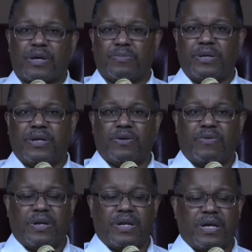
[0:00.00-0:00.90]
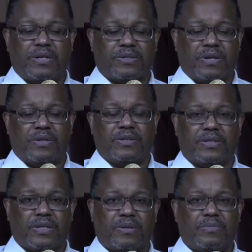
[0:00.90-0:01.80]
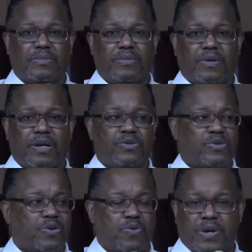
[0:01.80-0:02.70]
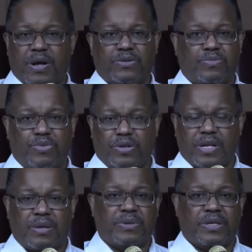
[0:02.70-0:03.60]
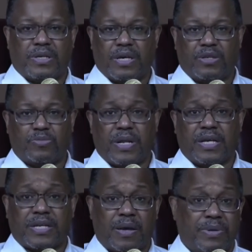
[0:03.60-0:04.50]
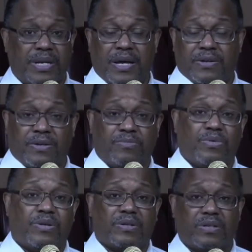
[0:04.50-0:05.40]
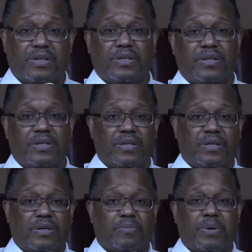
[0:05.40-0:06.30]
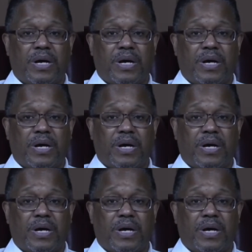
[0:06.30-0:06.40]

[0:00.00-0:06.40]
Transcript: I'll be in Green Acres all the time. As you go, when I was in Brooklyn, I'll be in Kings Plaza. I'll be down there in Brooklyn. Mm-hmm.